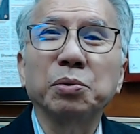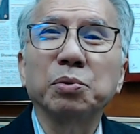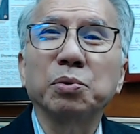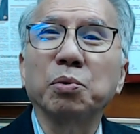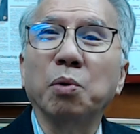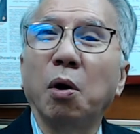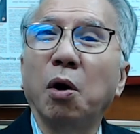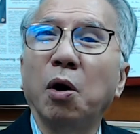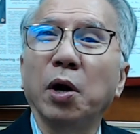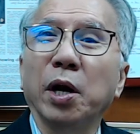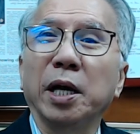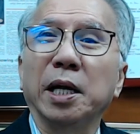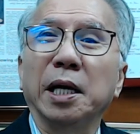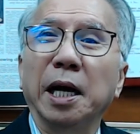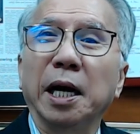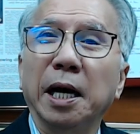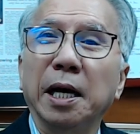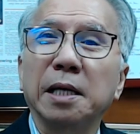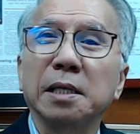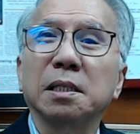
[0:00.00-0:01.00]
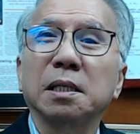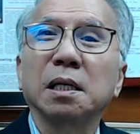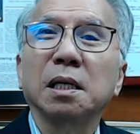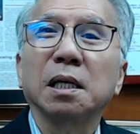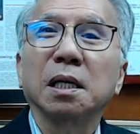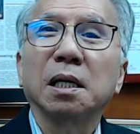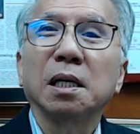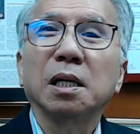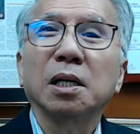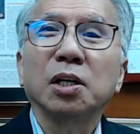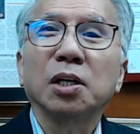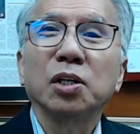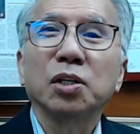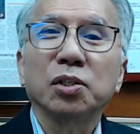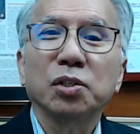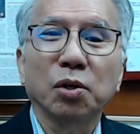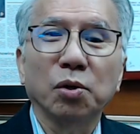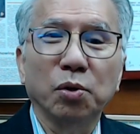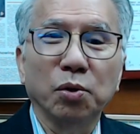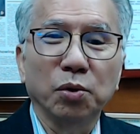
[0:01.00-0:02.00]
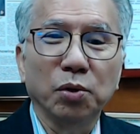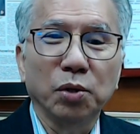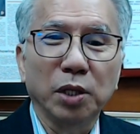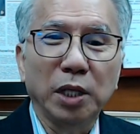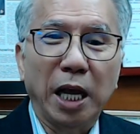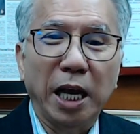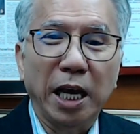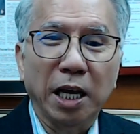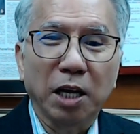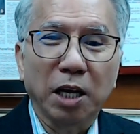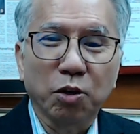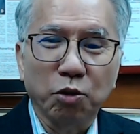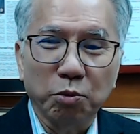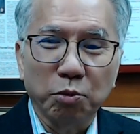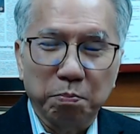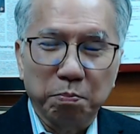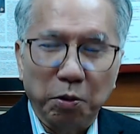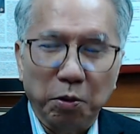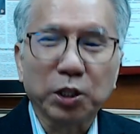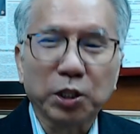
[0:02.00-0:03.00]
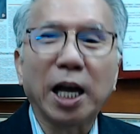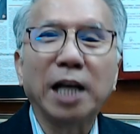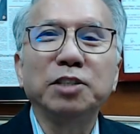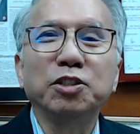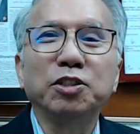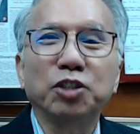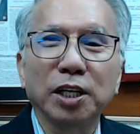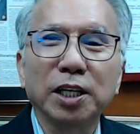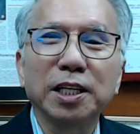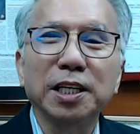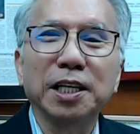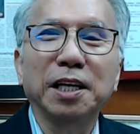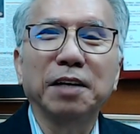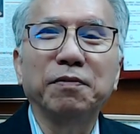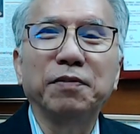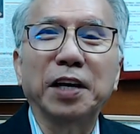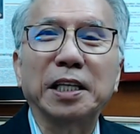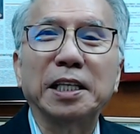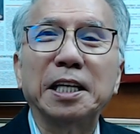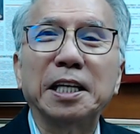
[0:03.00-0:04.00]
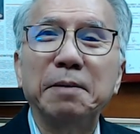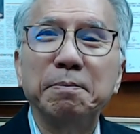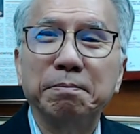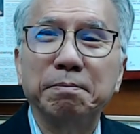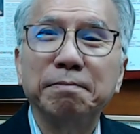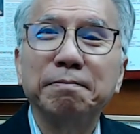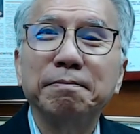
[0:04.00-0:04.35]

oil and gas. So they could potentially a victim.